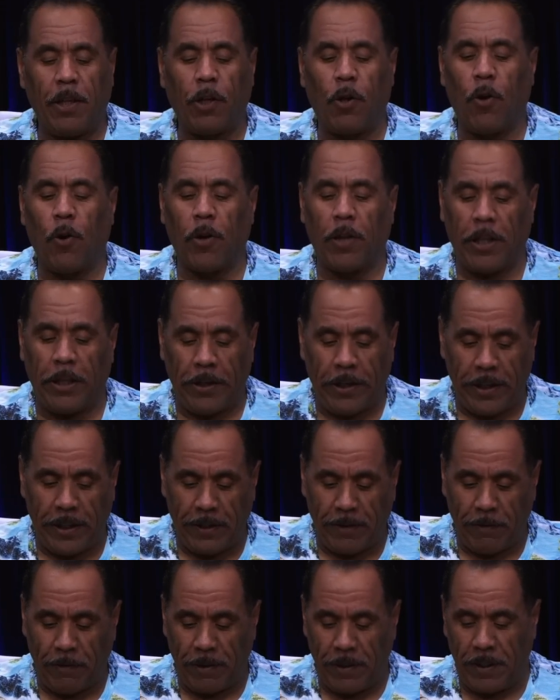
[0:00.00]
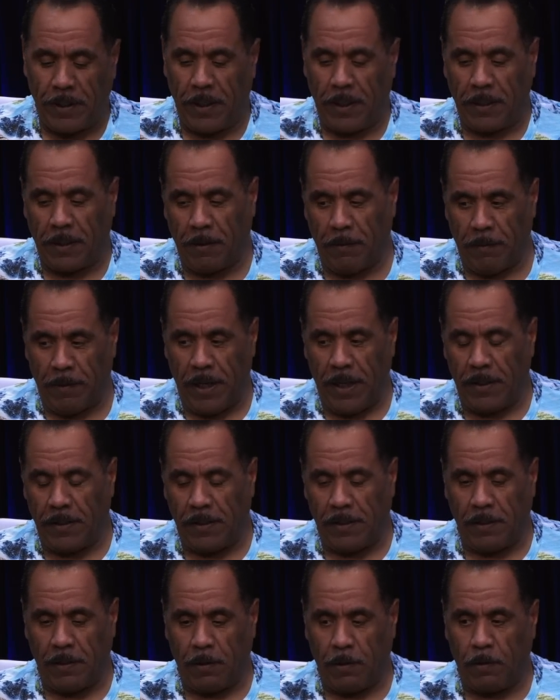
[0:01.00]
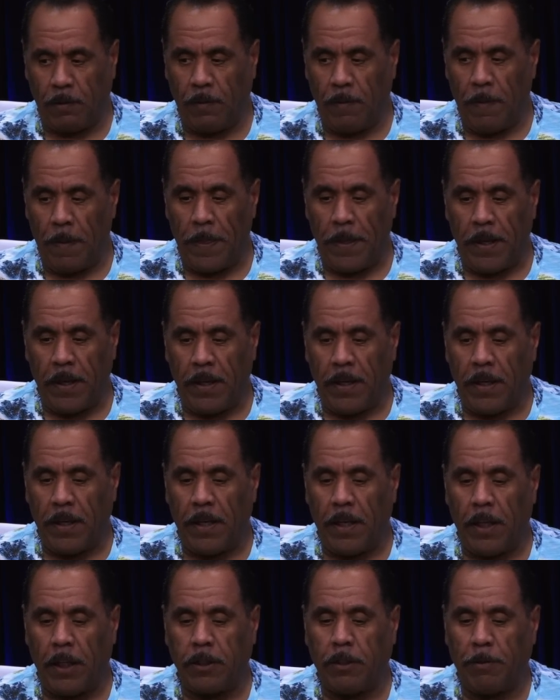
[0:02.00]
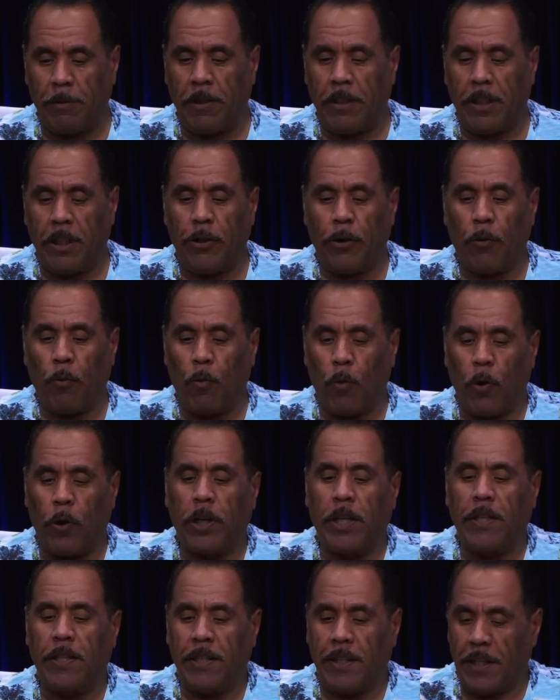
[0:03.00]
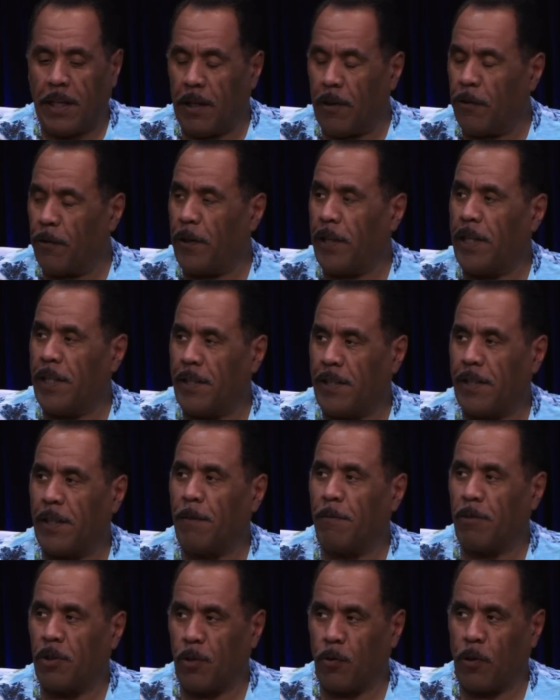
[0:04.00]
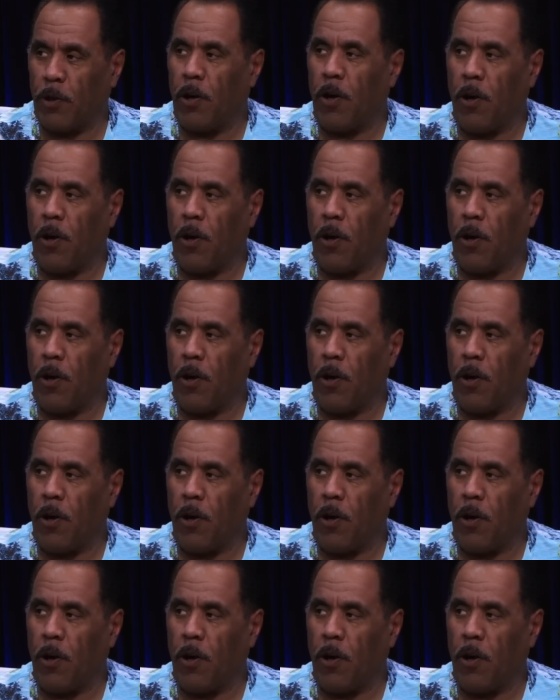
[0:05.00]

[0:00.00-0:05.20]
a corollary to what he's talking about. So ultimately, you're working together in some sort of